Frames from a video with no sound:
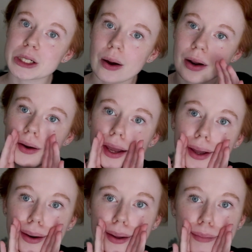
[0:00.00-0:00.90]
Shout out
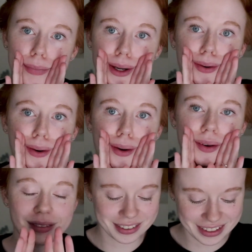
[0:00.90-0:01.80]
Hannah, my
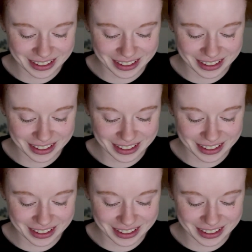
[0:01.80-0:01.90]
girl.